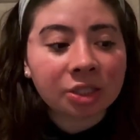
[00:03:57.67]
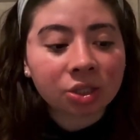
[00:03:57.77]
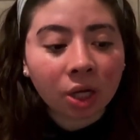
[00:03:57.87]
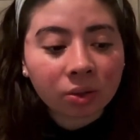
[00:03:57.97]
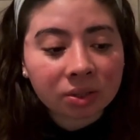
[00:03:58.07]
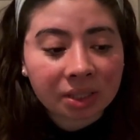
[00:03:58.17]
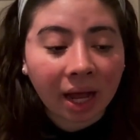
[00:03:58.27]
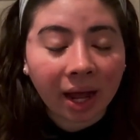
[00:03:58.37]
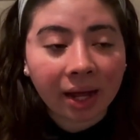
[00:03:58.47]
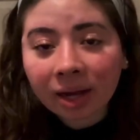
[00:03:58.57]
So
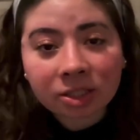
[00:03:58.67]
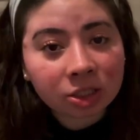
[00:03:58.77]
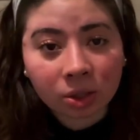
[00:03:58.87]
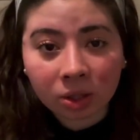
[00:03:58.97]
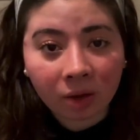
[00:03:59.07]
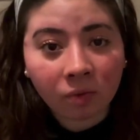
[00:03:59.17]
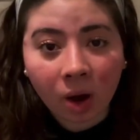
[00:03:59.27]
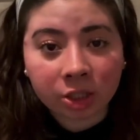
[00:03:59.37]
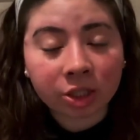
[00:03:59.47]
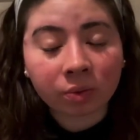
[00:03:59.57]
sad. I still love
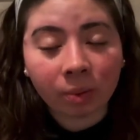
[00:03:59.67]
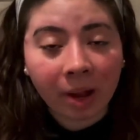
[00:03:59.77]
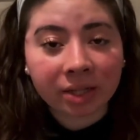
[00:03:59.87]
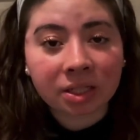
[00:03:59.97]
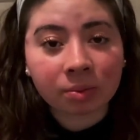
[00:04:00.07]
watching romantic